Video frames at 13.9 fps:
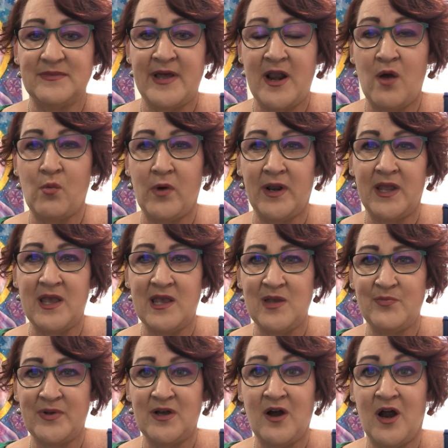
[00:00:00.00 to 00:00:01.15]
And I want to
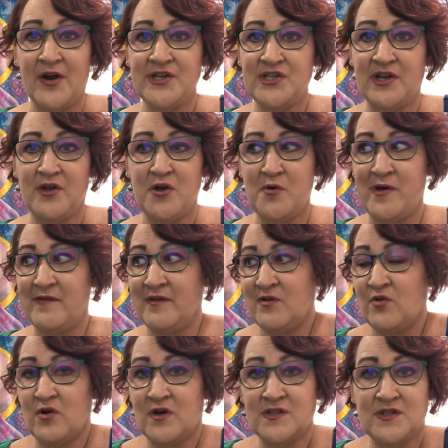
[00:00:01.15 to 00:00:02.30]
keep encouraging whoever
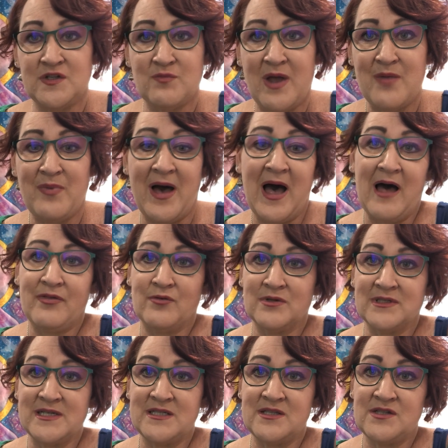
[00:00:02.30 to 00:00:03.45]
crosses my path or
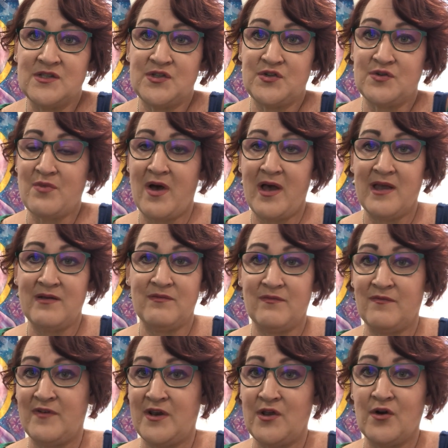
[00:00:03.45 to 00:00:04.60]
listens to my
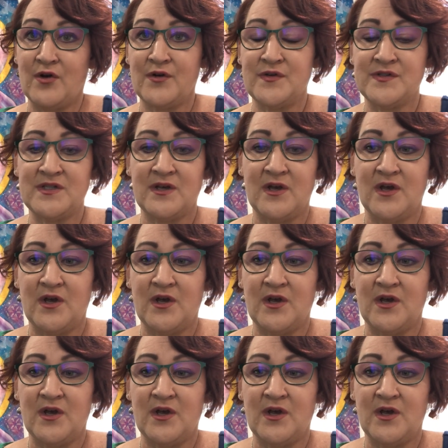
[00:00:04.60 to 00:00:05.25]
videos